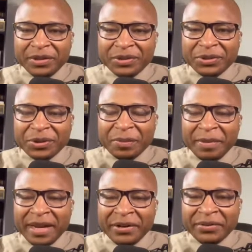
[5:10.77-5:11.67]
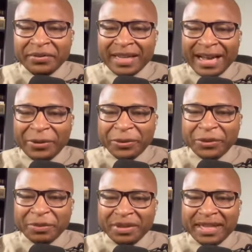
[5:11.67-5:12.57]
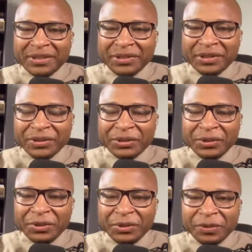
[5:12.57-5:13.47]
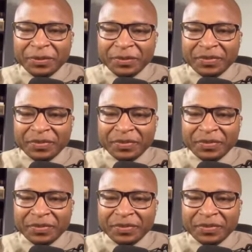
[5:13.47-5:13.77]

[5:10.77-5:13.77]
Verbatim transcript: Sister Amanda Flowers, blessings to you.